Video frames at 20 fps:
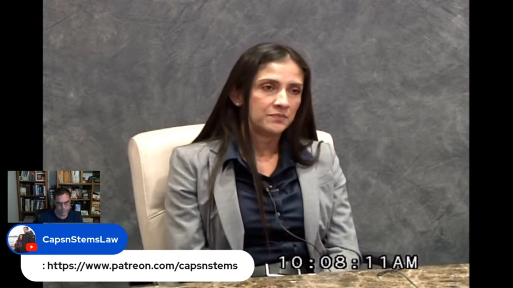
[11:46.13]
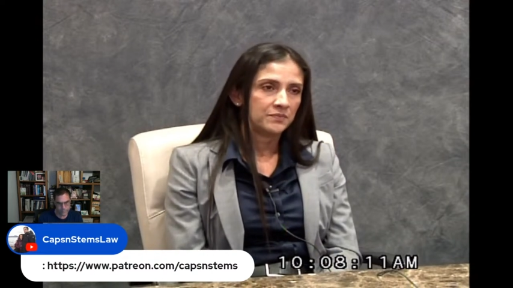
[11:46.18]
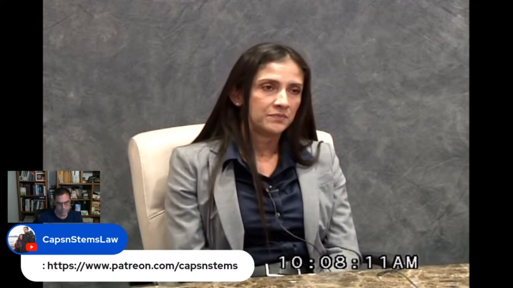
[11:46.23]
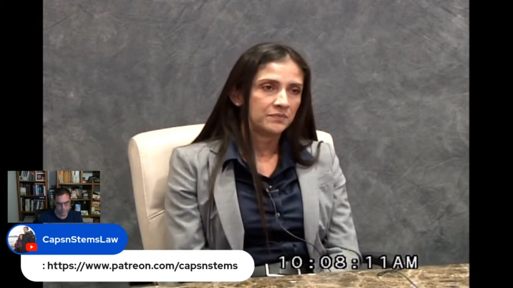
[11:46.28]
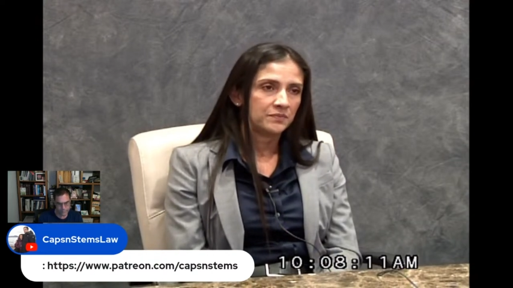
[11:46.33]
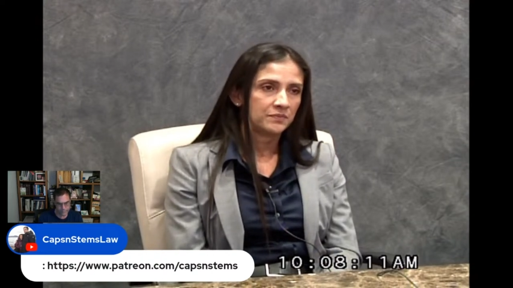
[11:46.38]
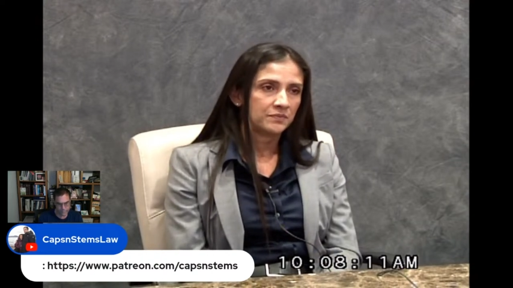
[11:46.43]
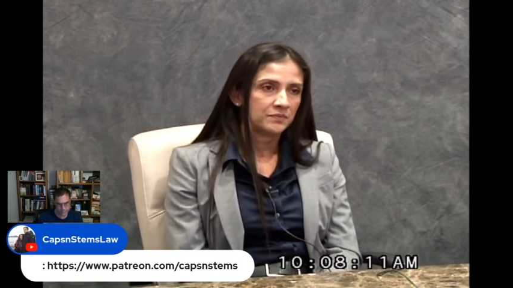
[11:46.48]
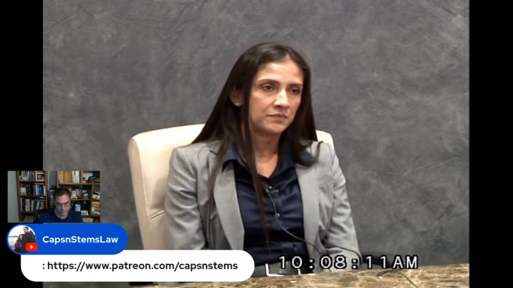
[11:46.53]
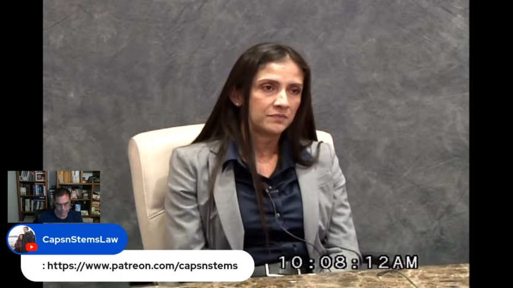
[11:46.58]

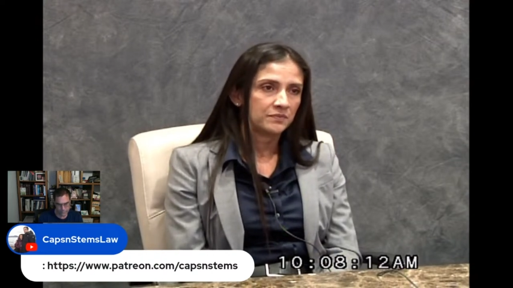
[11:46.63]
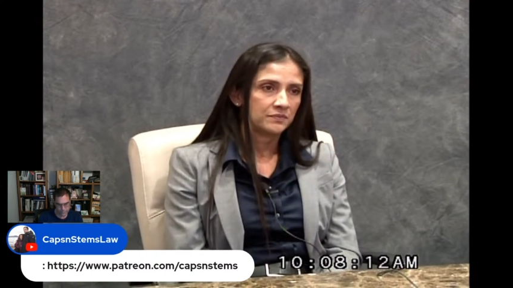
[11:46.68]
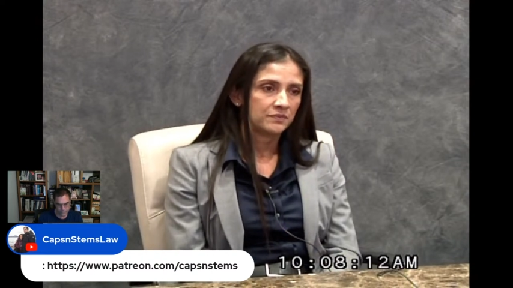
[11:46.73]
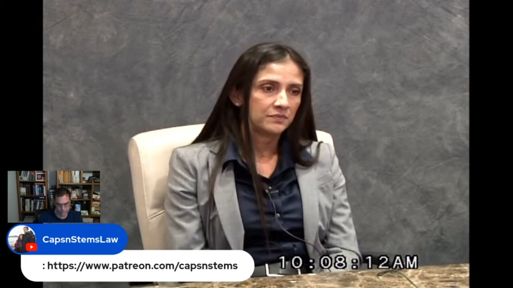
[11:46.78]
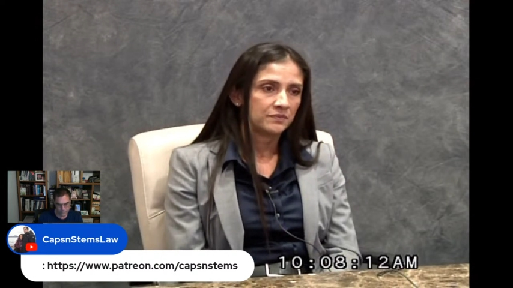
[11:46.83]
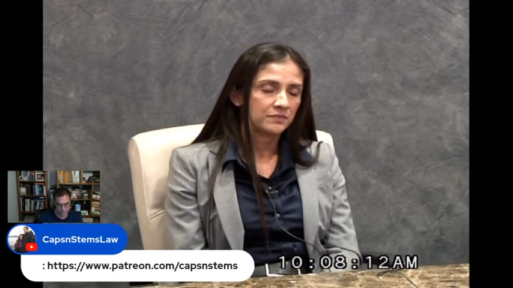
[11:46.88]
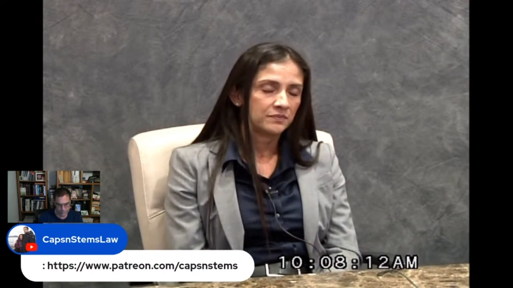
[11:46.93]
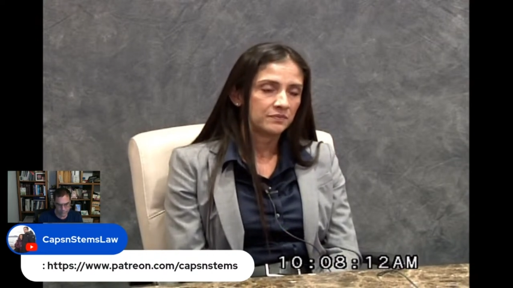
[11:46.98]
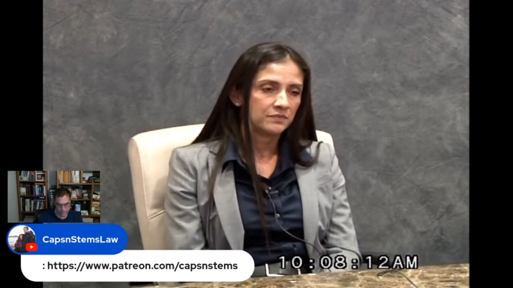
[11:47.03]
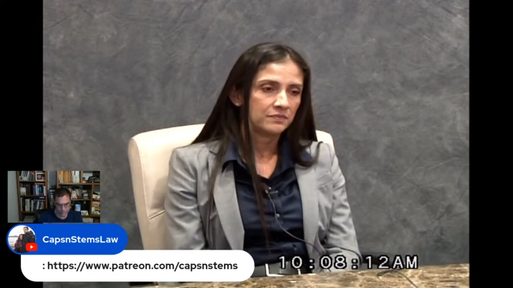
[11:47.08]

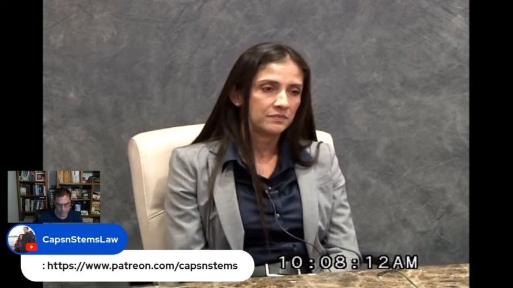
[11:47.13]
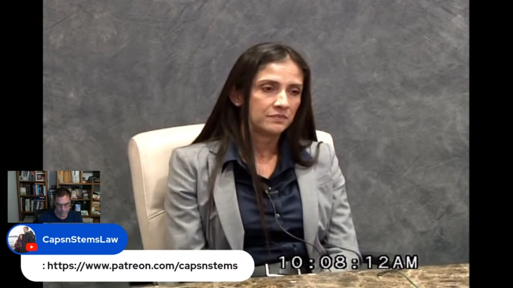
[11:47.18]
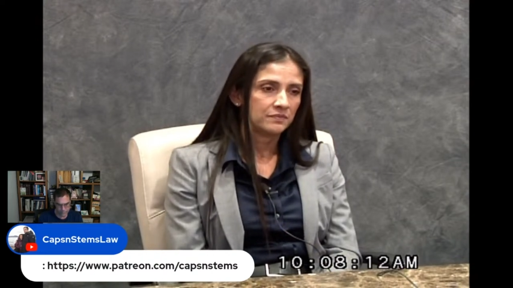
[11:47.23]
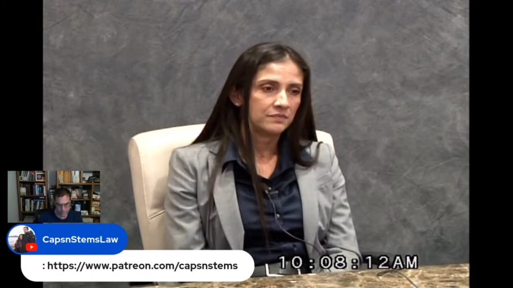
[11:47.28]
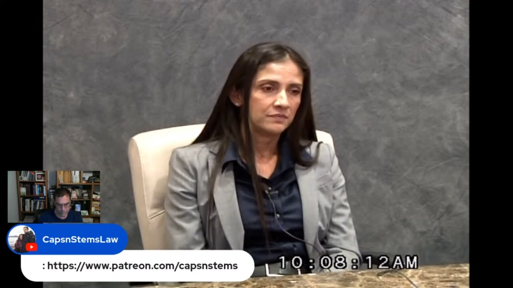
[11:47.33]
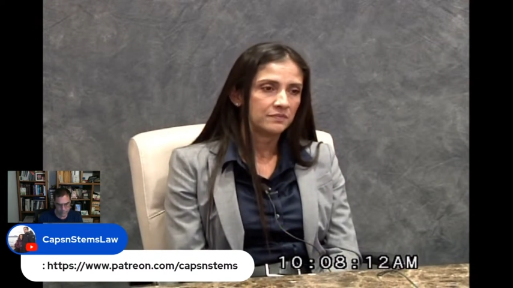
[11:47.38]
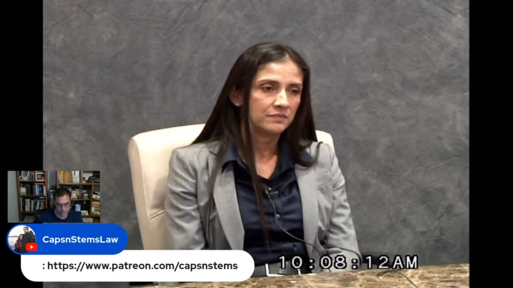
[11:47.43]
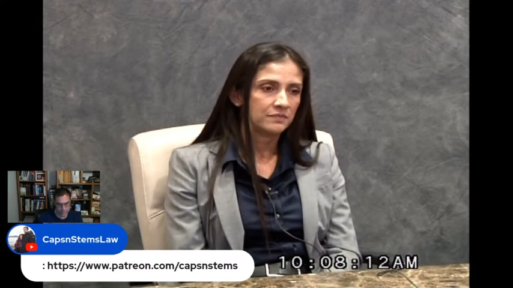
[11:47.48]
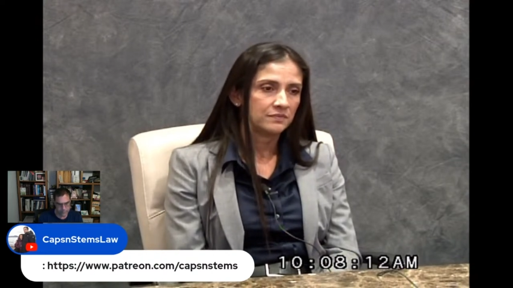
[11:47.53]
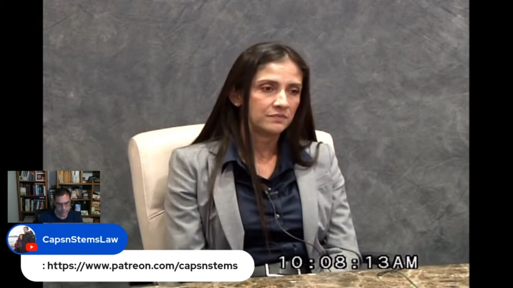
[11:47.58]

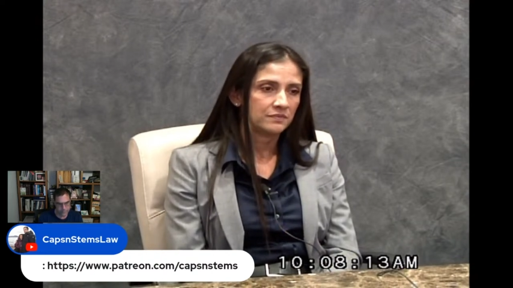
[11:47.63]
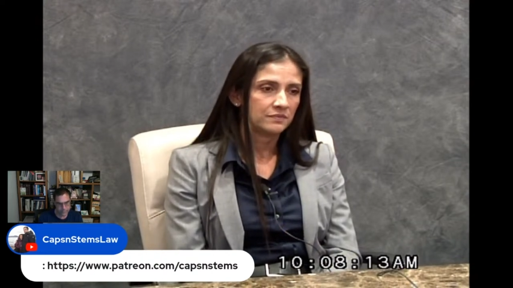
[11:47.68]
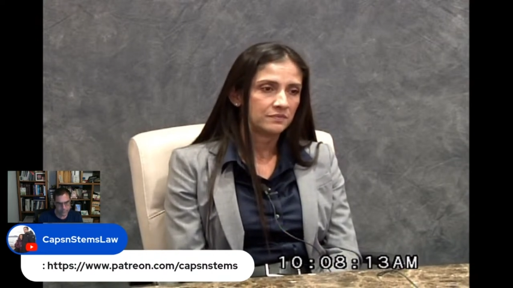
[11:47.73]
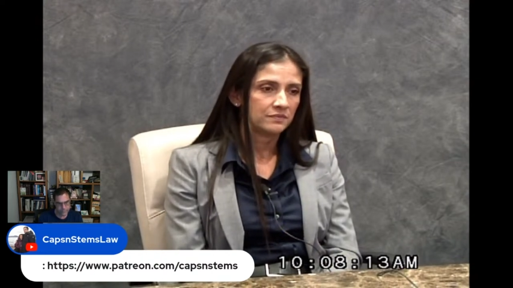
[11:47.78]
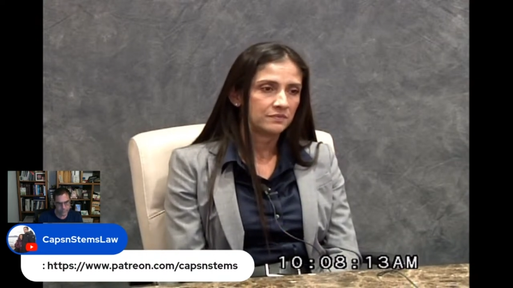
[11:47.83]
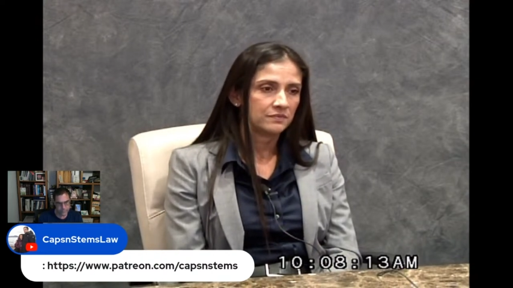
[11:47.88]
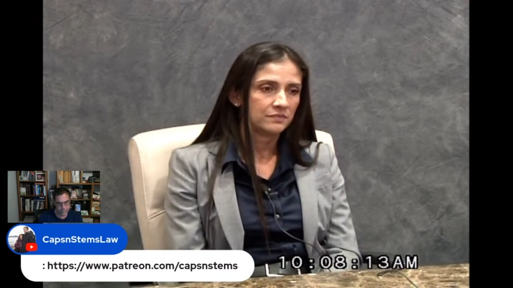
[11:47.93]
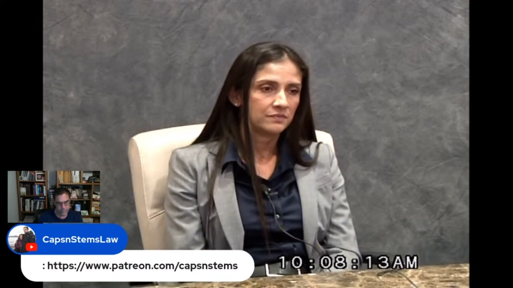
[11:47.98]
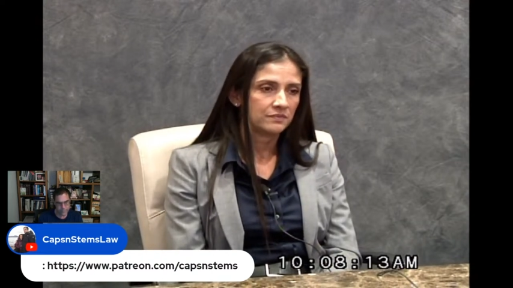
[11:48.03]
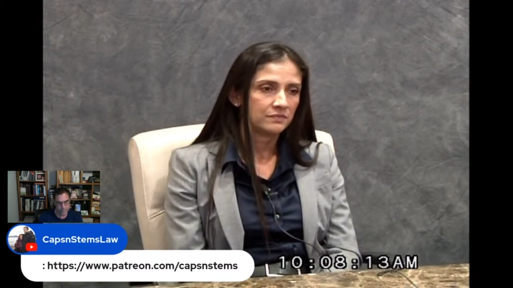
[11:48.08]

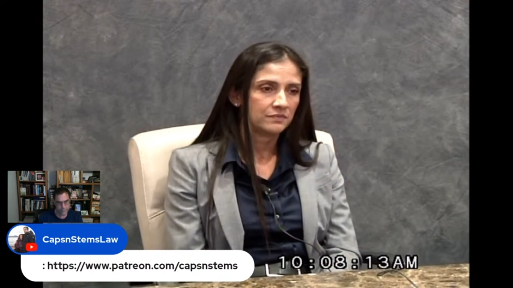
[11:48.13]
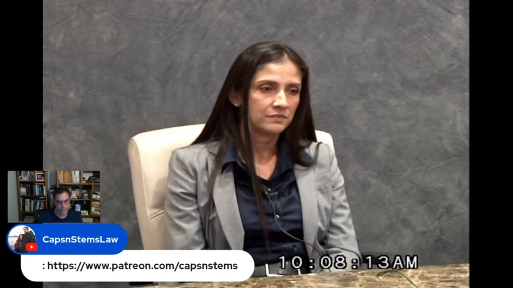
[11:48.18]
(no one is talking)